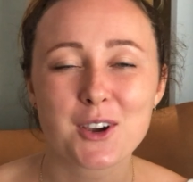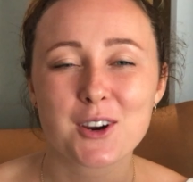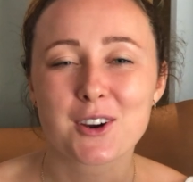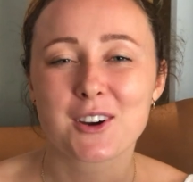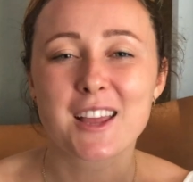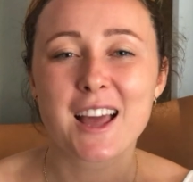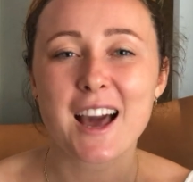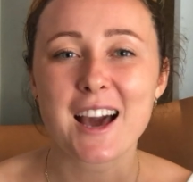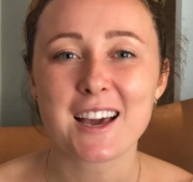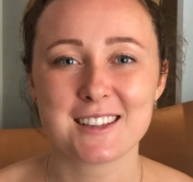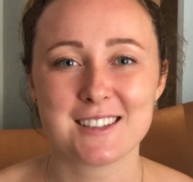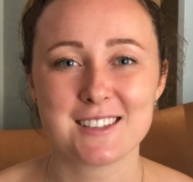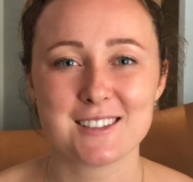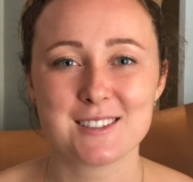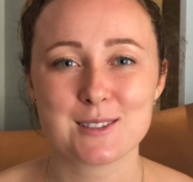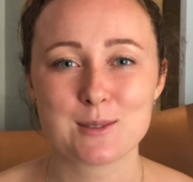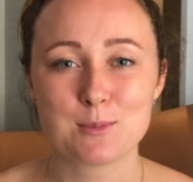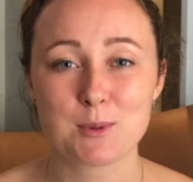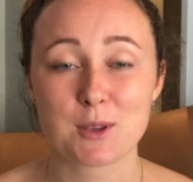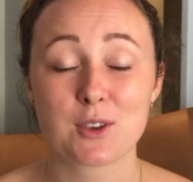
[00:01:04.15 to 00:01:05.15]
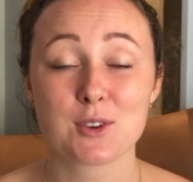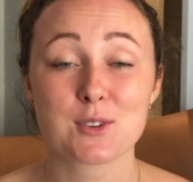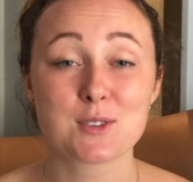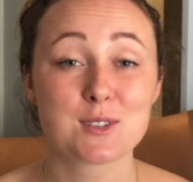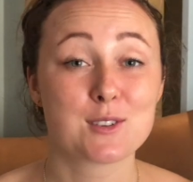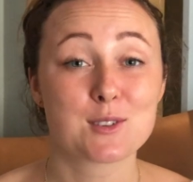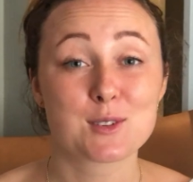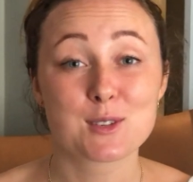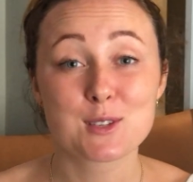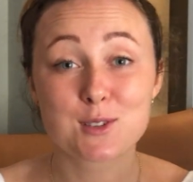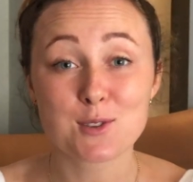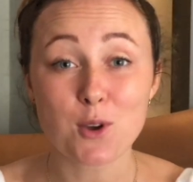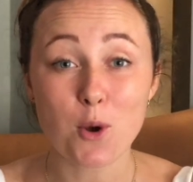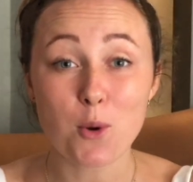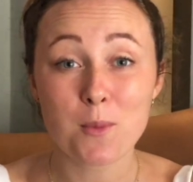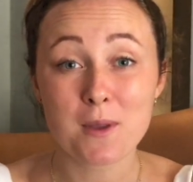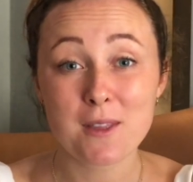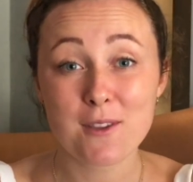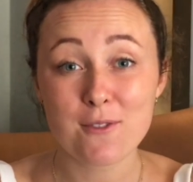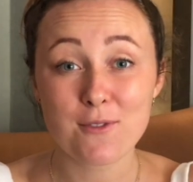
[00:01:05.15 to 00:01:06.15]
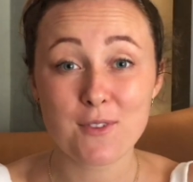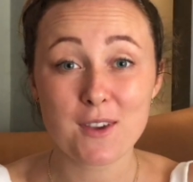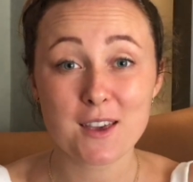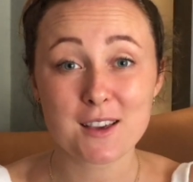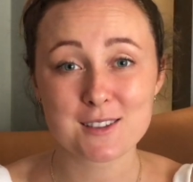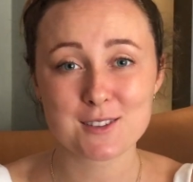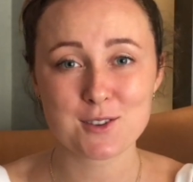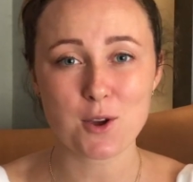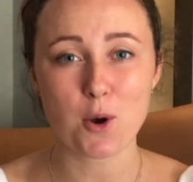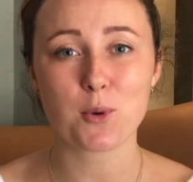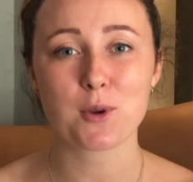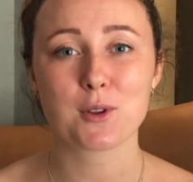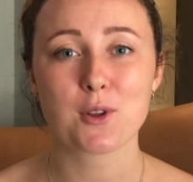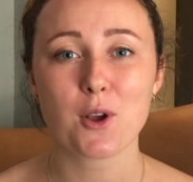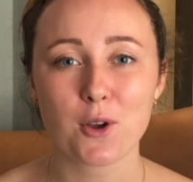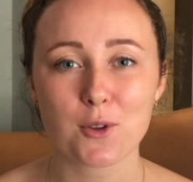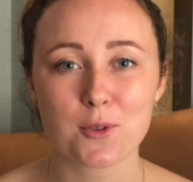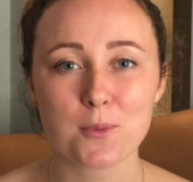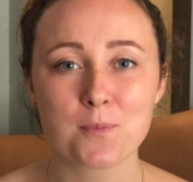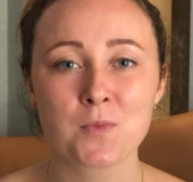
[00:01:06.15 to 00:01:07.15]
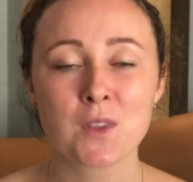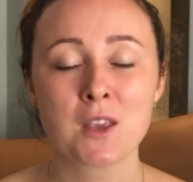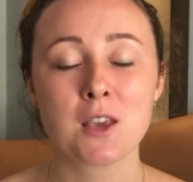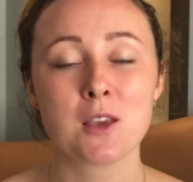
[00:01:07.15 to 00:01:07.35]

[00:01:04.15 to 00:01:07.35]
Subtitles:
her guidance because there's so many things going on.